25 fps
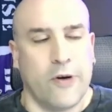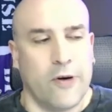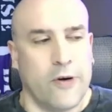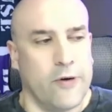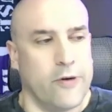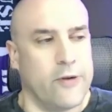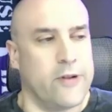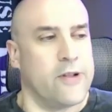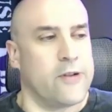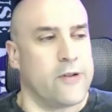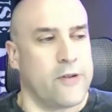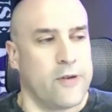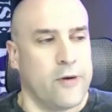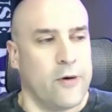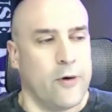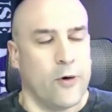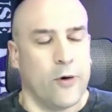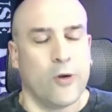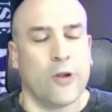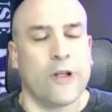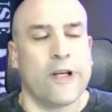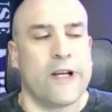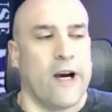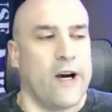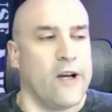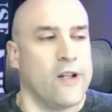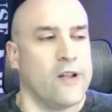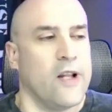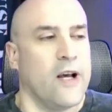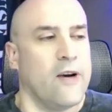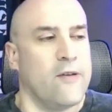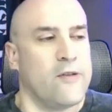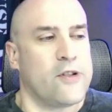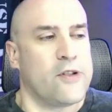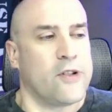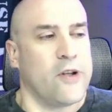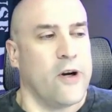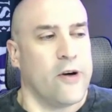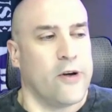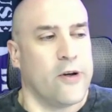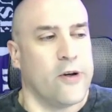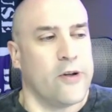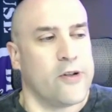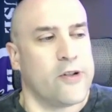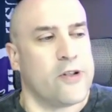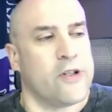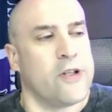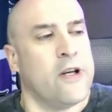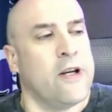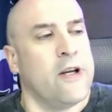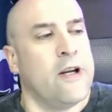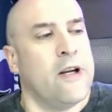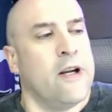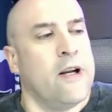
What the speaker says: these early unloved starters,